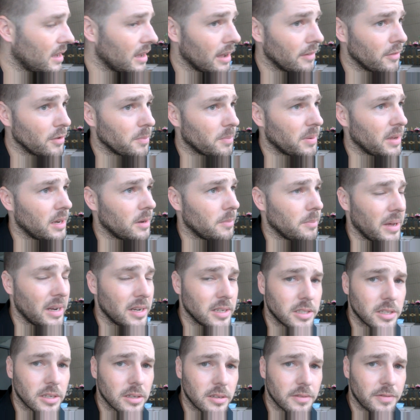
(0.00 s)
Having been a
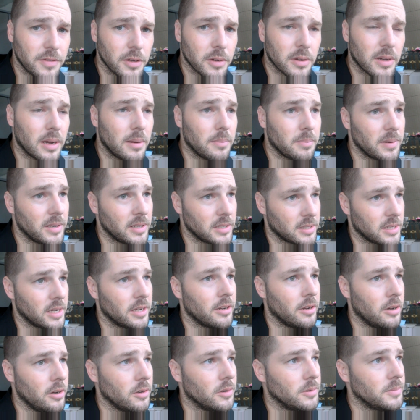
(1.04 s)
manager at a few companies, I
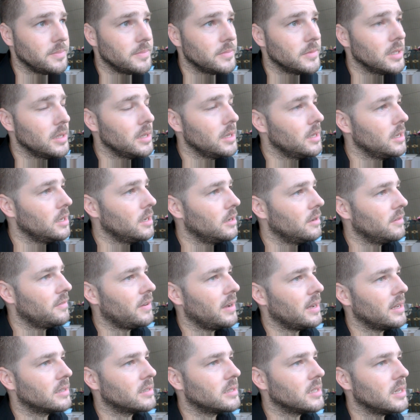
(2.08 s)
know I've
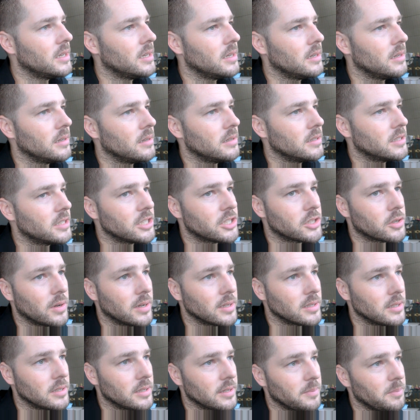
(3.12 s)
had
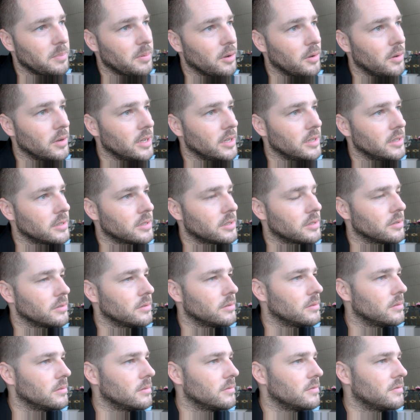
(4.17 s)
disgruntled employees
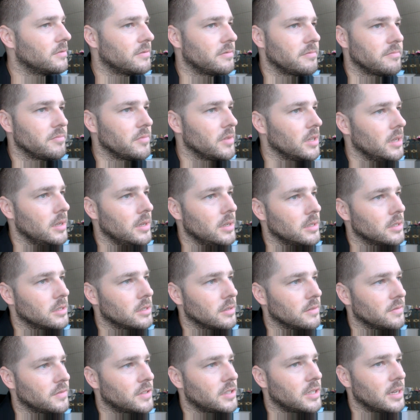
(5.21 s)
who
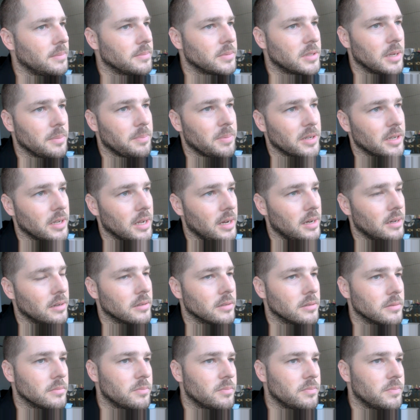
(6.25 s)
sort of jumped up and
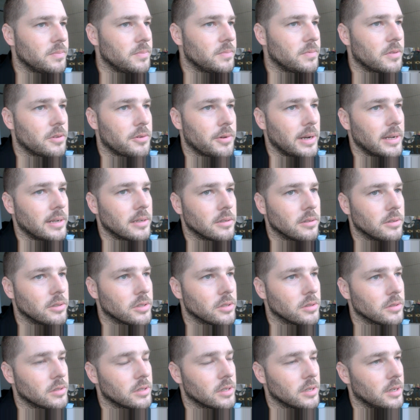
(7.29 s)
down and threatened all
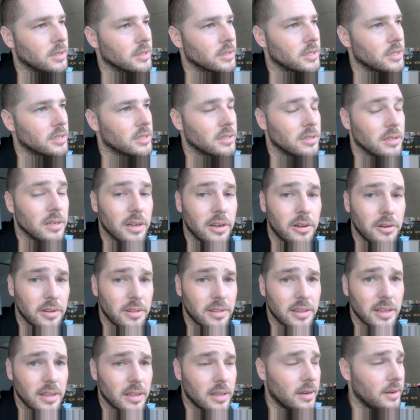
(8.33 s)
sorts of nonsense, and the only
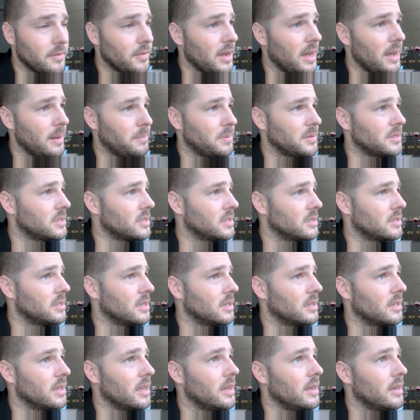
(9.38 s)
thing that ever happens is
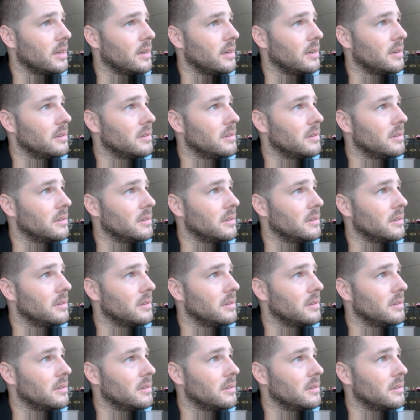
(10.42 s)
that they